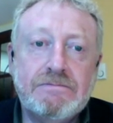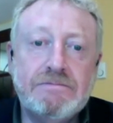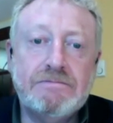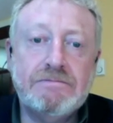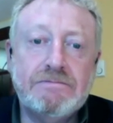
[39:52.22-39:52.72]

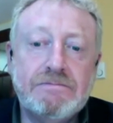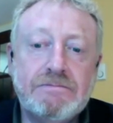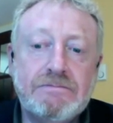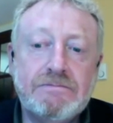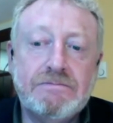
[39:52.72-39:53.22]

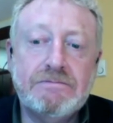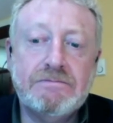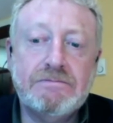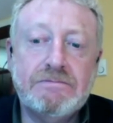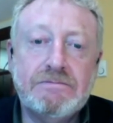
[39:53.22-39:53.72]

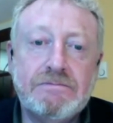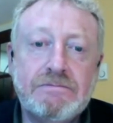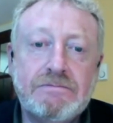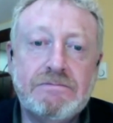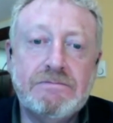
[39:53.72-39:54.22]

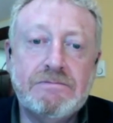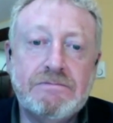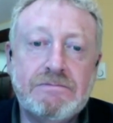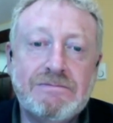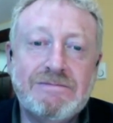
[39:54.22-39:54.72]

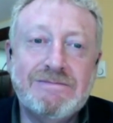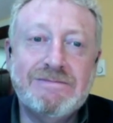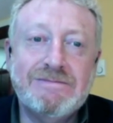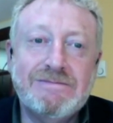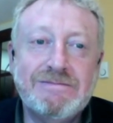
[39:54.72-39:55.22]

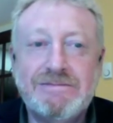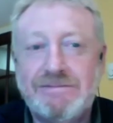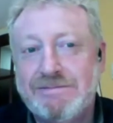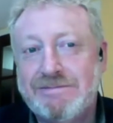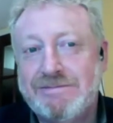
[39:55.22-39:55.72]

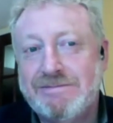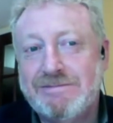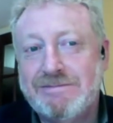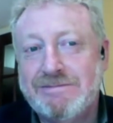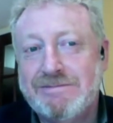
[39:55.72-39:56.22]

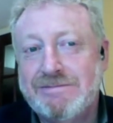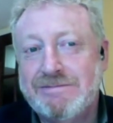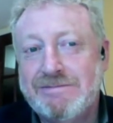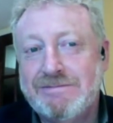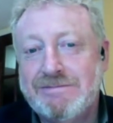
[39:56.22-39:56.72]

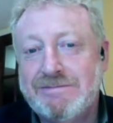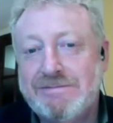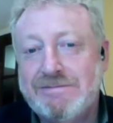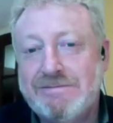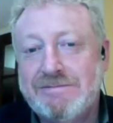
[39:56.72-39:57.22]

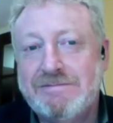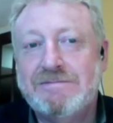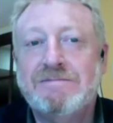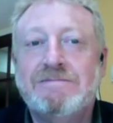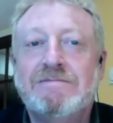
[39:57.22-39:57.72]

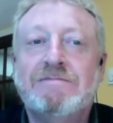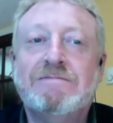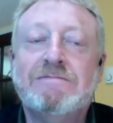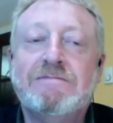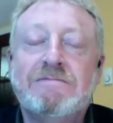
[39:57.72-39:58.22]

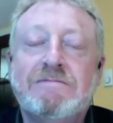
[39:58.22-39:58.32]
(silent)